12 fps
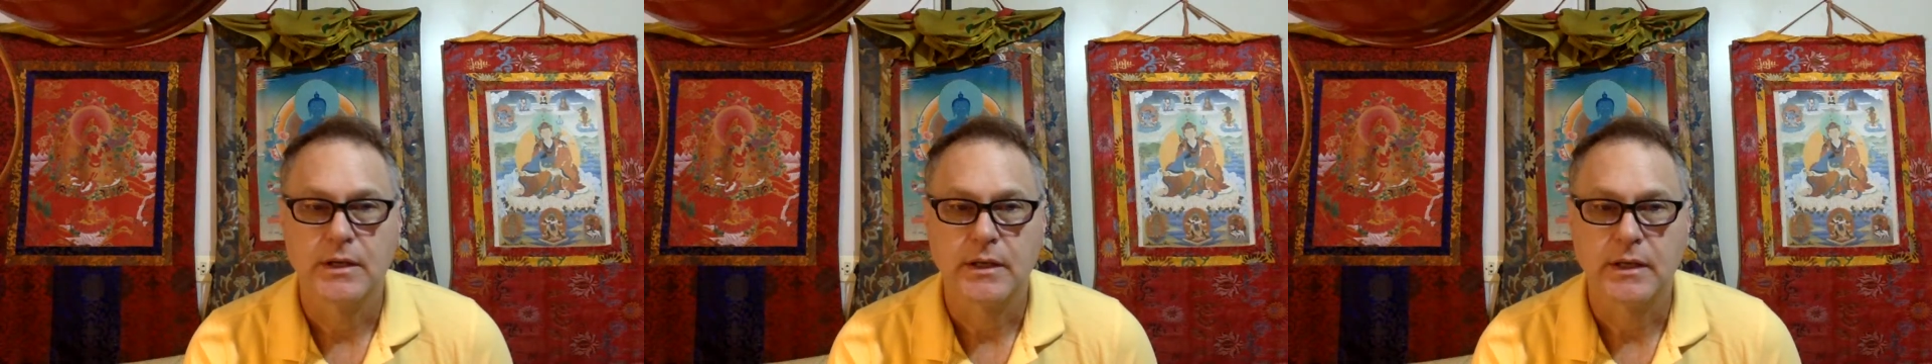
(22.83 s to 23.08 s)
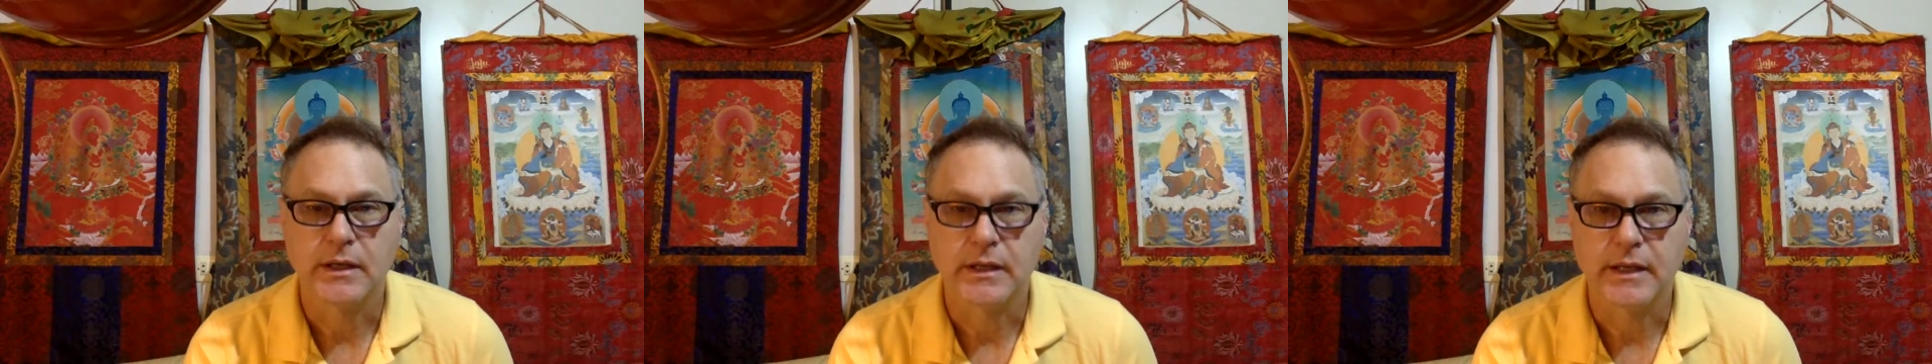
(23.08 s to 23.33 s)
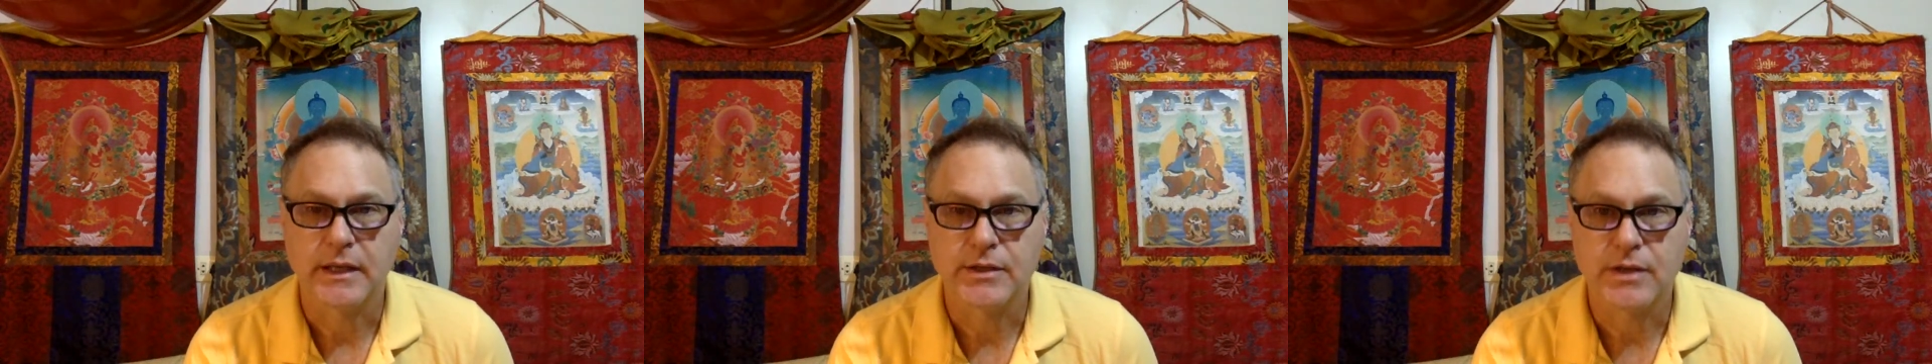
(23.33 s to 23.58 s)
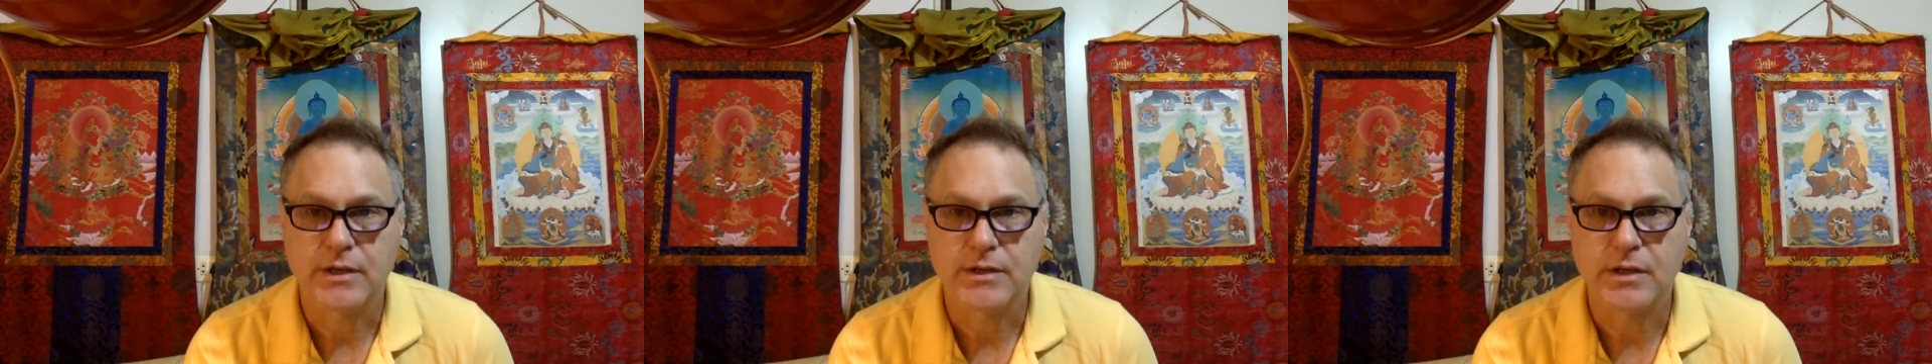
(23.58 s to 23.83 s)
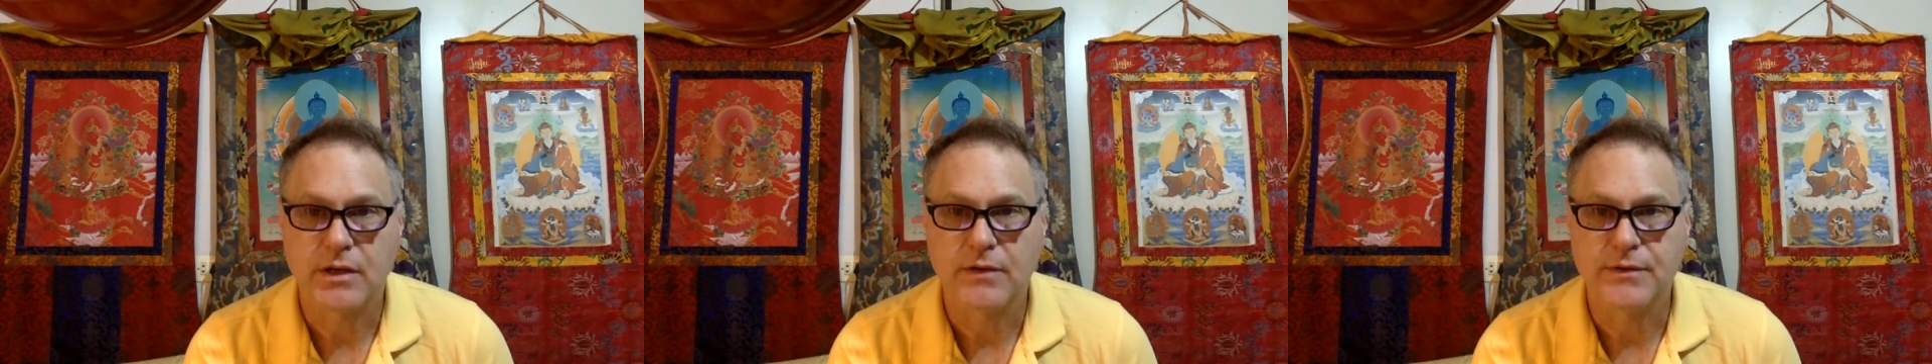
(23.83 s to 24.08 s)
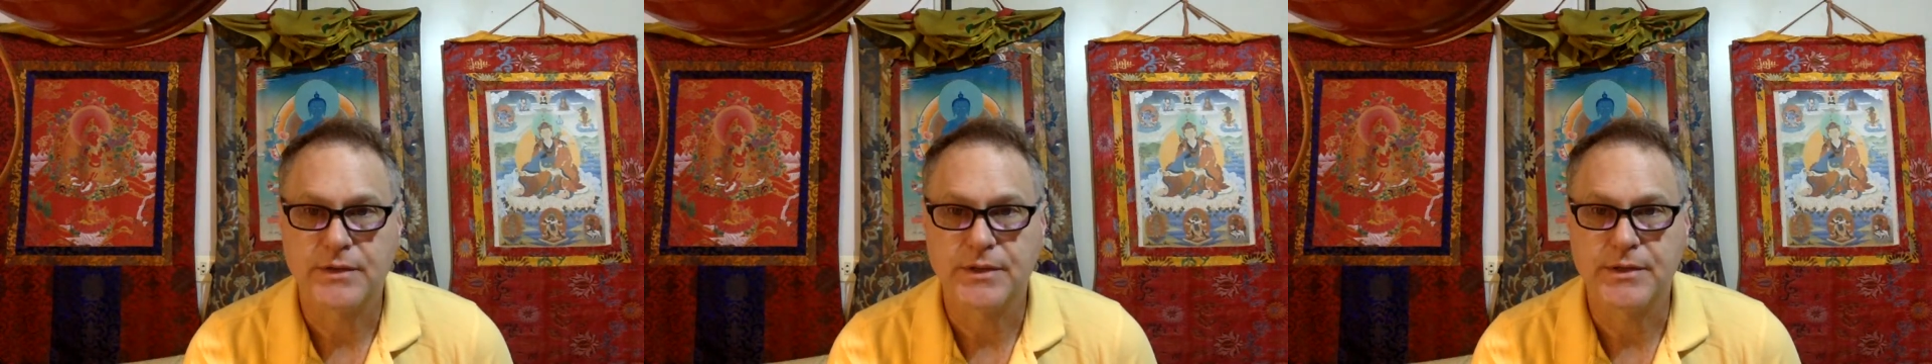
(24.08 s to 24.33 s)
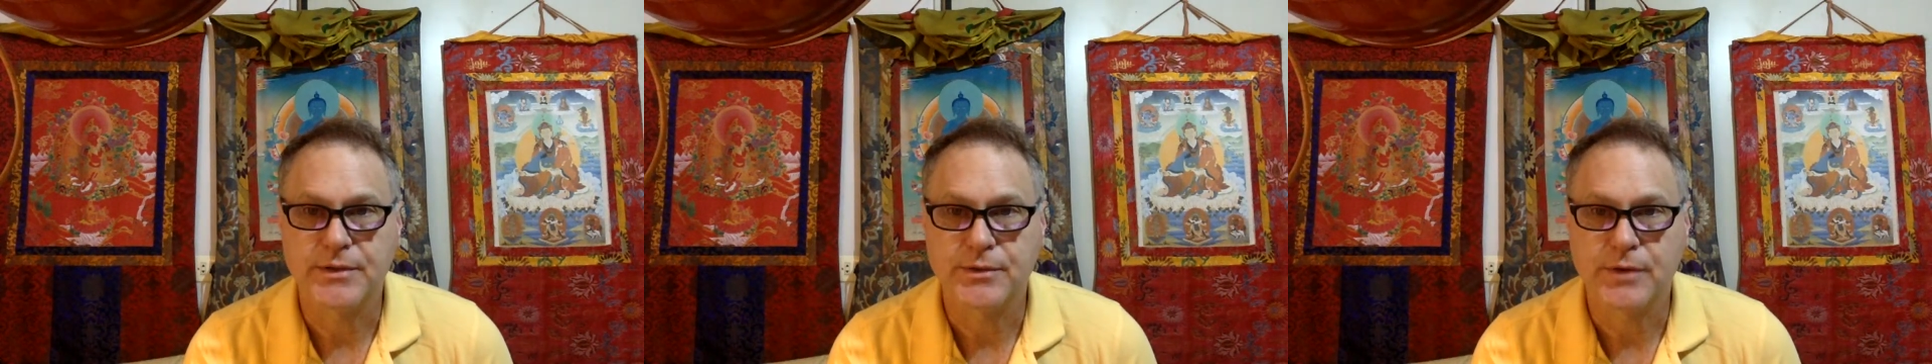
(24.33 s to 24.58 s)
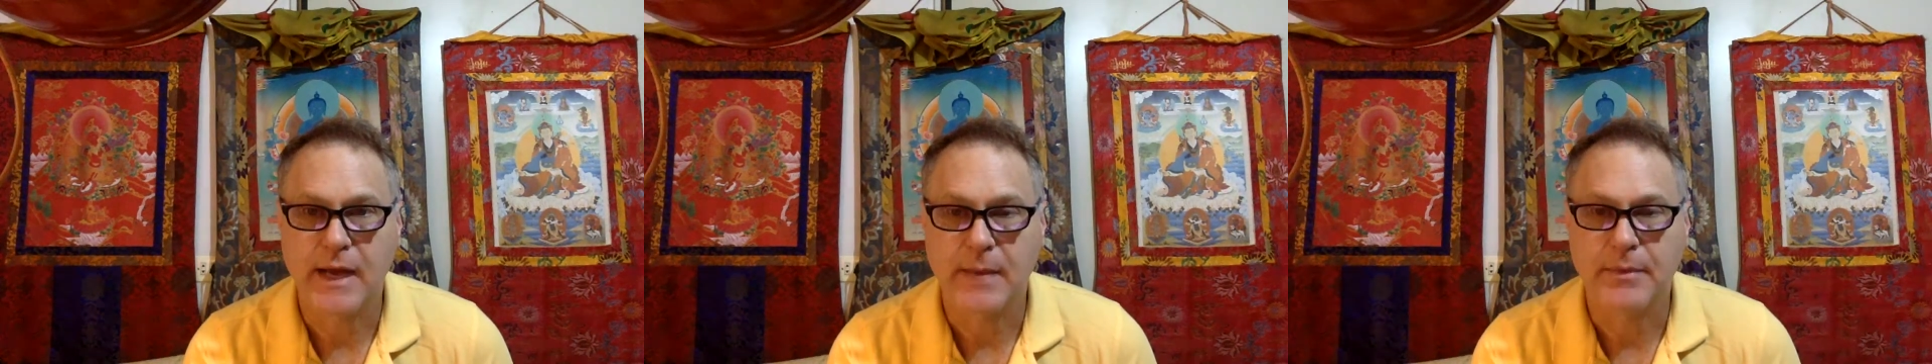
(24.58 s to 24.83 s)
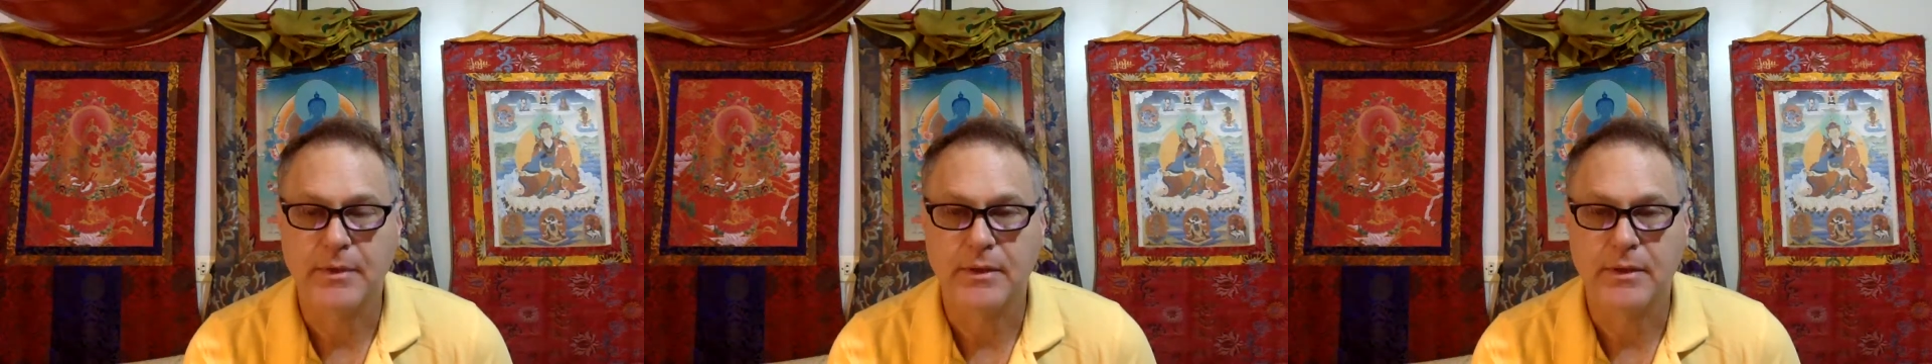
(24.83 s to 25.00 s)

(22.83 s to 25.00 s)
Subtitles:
can catch ourselves in this trap